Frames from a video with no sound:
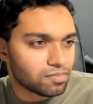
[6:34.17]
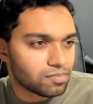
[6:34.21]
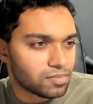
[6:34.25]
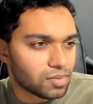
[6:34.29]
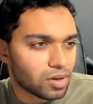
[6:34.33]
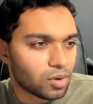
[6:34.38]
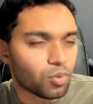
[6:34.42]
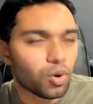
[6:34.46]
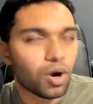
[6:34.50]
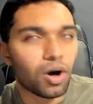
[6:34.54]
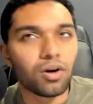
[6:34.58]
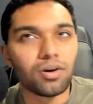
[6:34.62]

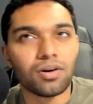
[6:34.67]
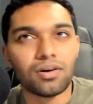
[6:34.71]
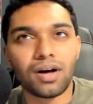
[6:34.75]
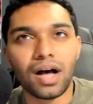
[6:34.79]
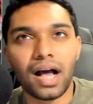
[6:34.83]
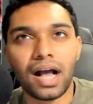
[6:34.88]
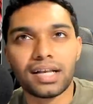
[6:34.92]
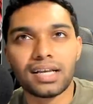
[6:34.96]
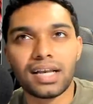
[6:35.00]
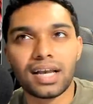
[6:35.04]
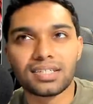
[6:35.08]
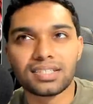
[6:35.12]
Well,
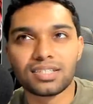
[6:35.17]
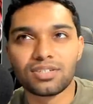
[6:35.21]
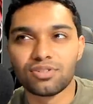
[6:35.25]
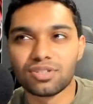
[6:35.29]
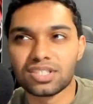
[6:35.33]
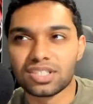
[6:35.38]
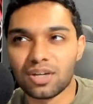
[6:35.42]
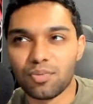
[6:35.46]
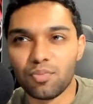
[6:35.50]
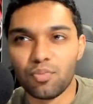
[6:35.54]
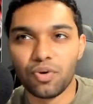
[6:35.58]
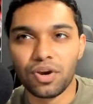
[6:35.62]
I guess there's
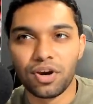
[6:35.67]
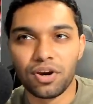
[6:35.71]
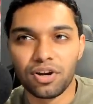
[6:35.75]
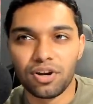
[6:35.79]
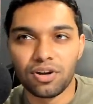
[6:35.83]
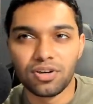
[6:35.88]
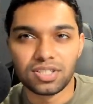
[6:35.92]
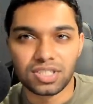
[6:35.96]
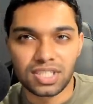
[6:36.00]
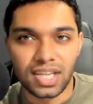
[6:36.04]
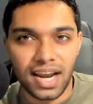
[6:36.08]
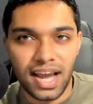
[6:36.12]
some
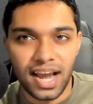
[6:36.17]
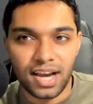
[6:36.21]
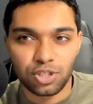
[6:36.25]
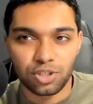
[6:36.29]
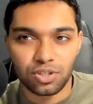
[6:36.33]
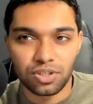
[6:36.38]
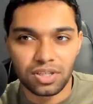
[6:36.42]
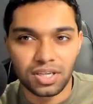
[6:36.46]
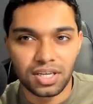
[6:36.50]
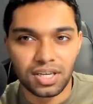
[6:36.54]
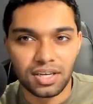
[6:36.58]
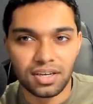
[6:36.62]
weirdos that
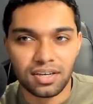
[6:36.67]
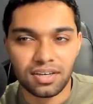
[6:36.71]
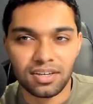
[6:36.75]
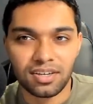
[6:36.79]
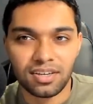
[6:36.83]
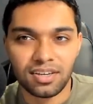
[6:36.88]
actually